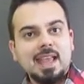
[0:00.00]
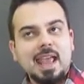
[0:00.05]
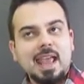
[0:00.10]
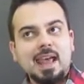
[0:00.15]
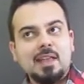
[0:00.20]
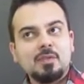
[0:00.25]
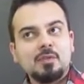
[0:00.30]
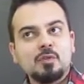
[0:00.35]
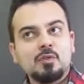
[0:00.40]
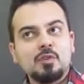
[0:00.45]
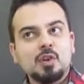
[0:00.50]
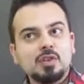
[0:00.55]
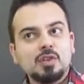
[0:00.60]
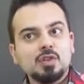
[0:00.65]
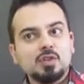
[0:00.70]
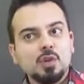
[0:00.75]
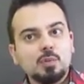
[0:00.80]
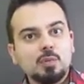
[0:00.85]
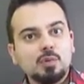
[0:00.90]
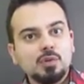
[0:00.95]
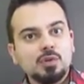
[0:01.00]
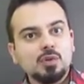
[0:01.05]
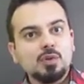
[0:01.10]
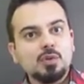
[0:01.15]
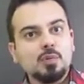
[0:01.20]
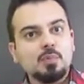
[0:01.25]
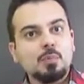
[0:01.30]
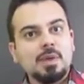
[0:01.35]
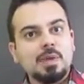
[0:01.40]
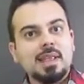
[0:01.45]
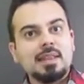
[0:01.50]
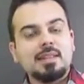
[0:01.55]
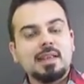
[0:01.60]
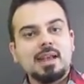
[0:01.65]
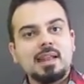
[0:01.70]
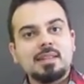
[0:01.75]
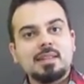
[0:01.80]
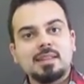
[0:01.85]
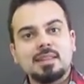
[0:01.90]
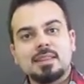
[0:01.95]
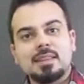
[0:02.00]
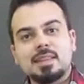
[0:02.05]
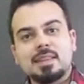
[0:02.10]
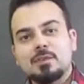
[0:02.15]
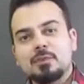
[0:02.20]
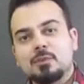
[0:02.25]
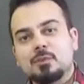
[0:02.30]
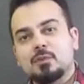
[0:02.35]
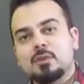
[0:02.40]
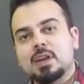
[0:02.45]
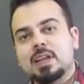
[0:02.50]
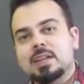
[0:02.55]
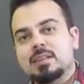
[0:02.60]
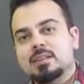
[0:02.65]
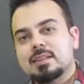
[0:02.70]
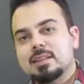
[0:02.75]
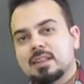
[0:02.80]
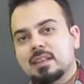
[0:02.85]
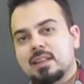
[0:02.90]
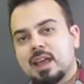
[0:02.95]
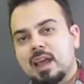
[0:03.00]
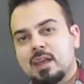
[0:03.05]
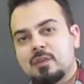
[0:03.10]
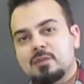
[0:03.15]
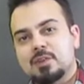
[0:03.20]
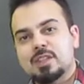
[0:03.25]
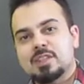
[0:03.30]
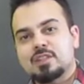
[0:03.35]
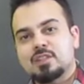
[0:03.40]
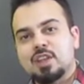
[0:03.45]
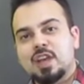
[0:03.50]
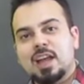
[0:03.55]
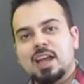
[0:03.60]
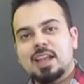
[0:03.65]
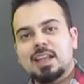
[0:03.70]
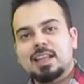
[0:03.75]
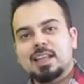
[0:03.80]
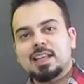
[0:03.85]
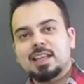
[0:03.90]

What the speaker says: and we are supposed to meet a different lifestyle,